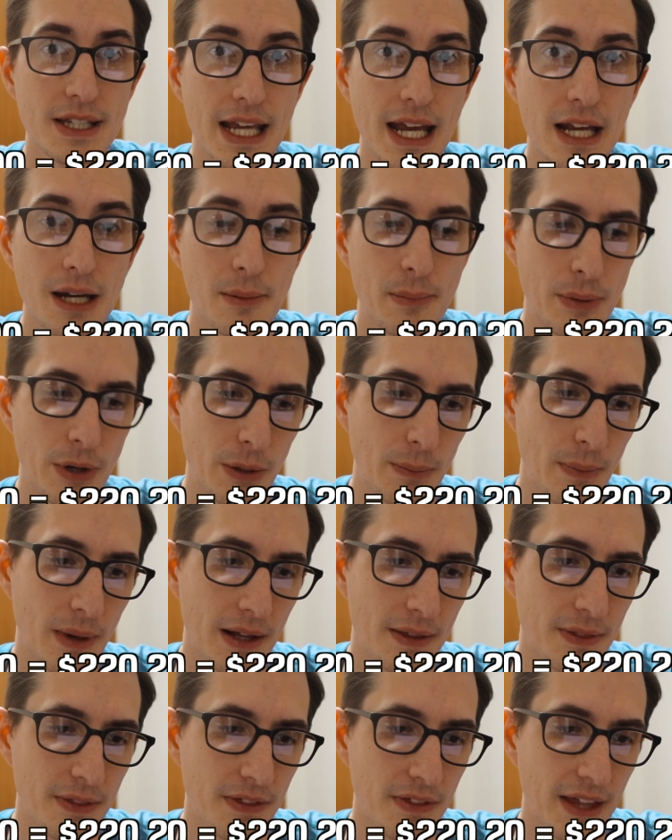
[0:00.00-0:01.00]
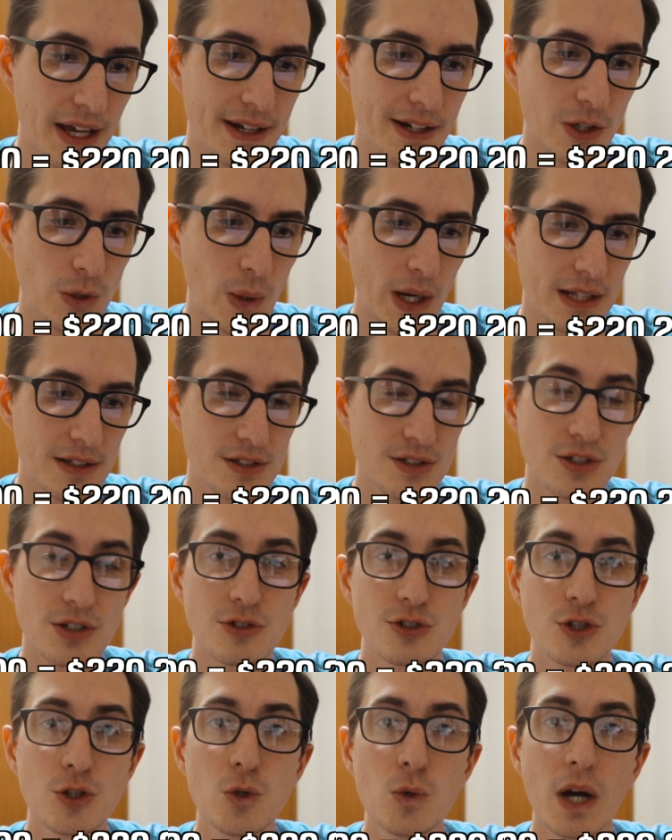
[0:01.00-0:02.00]
yen per month. That equates
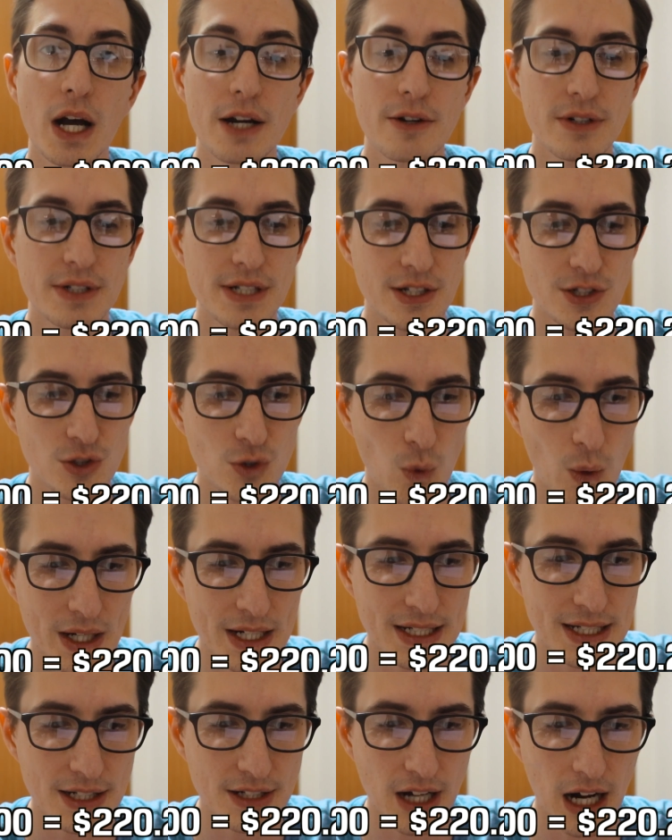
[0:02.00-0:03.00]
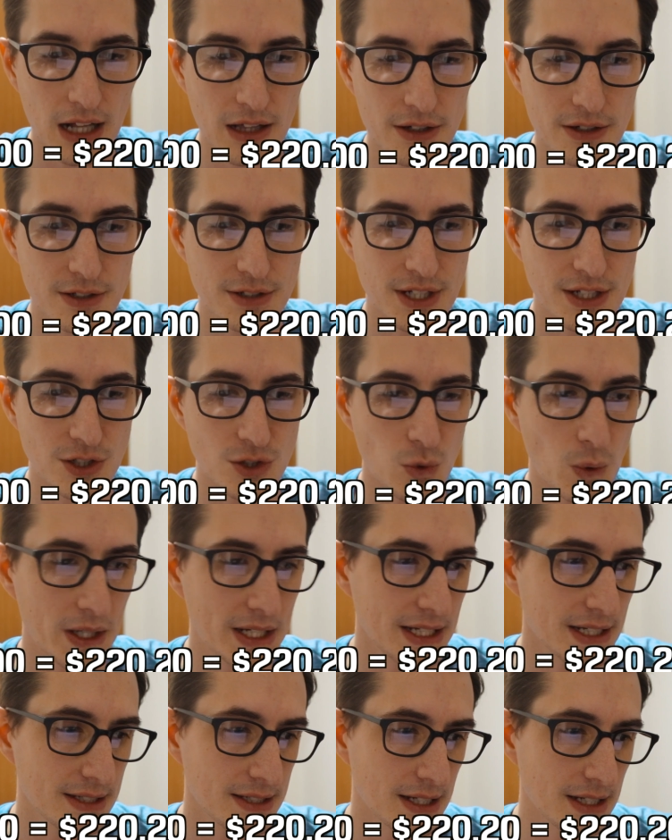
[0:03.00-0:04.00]
to
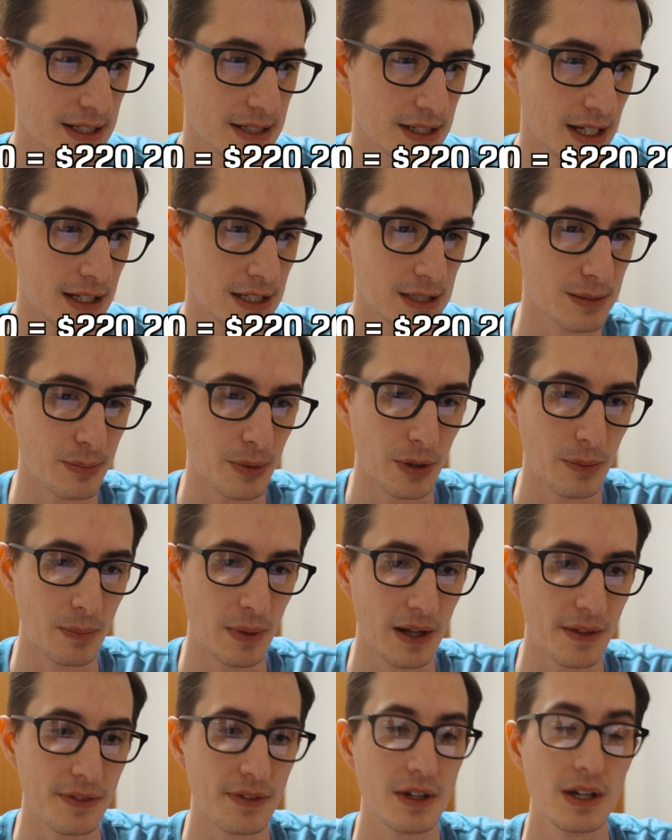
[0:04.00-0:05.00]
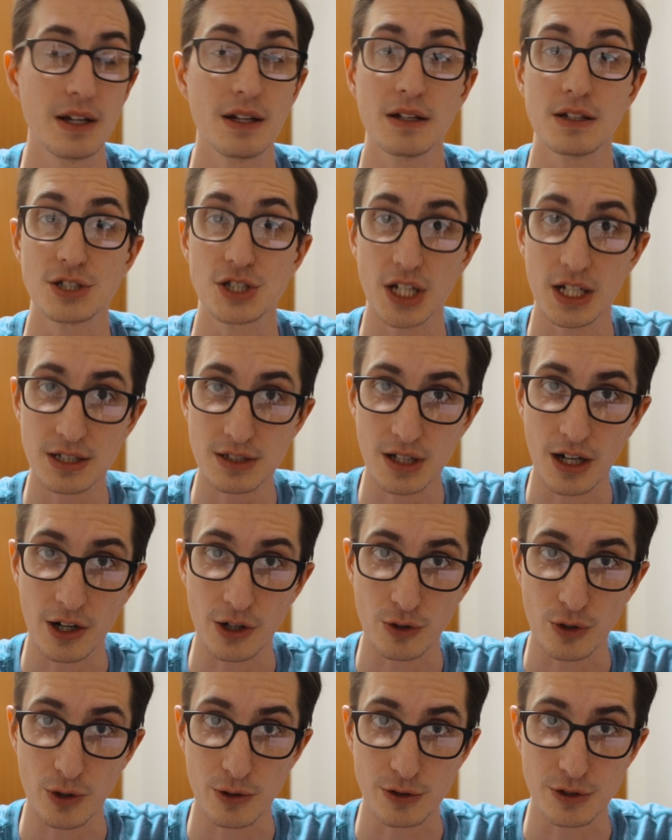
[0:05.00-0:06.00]
$220.26 per month just
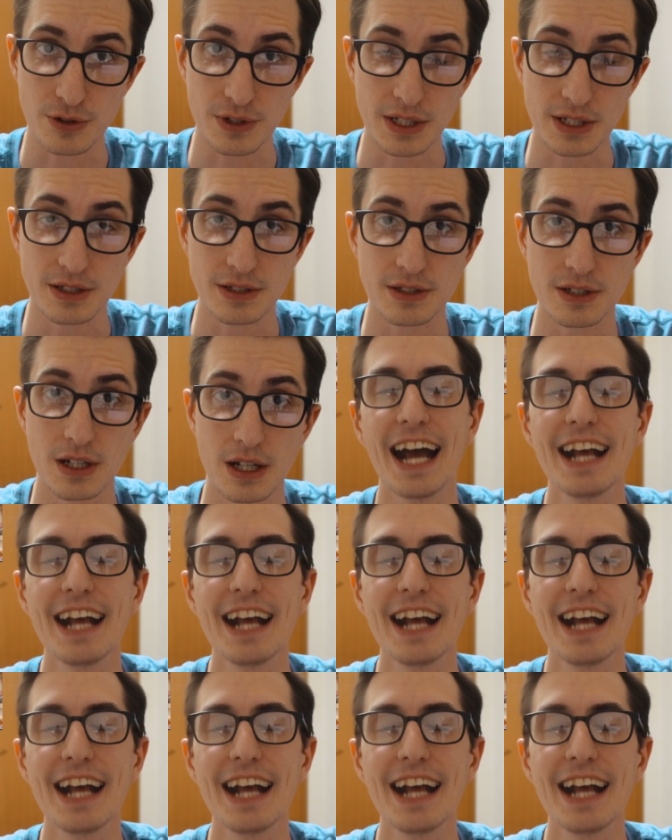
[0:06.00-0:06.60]
on groceries.